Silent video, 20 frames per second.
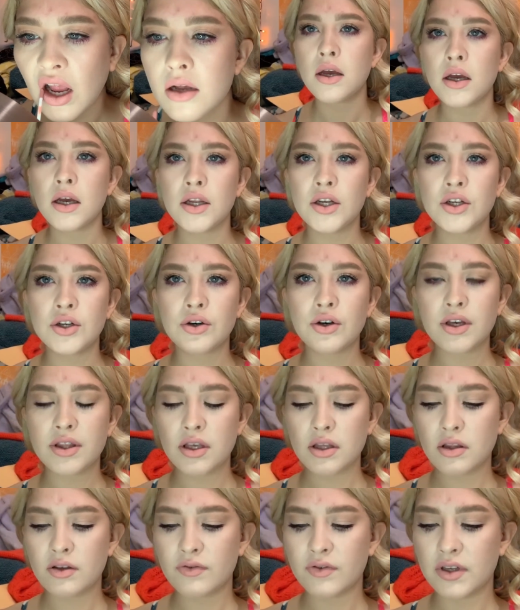You know, I
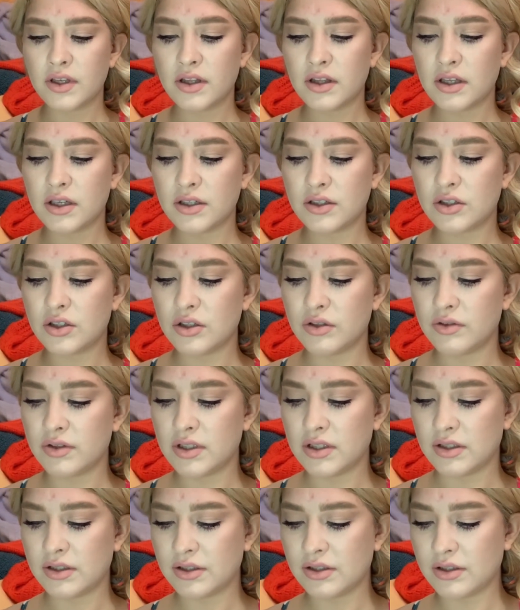think the funny thing is too,
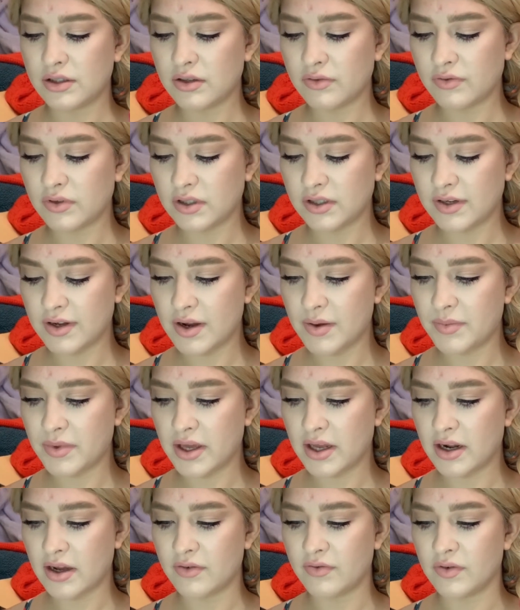is this is the first time
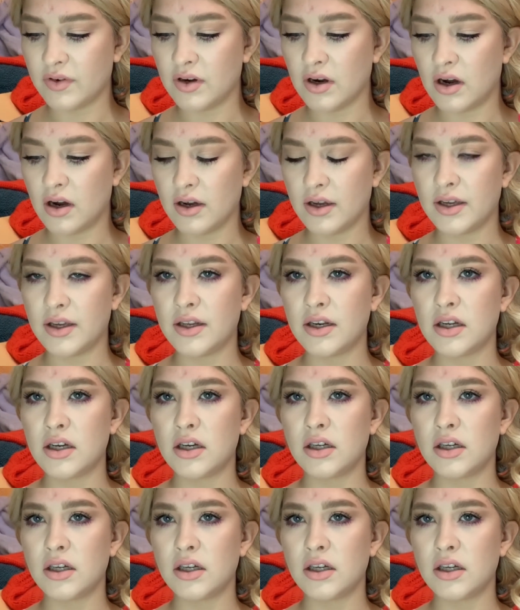that I've gotten a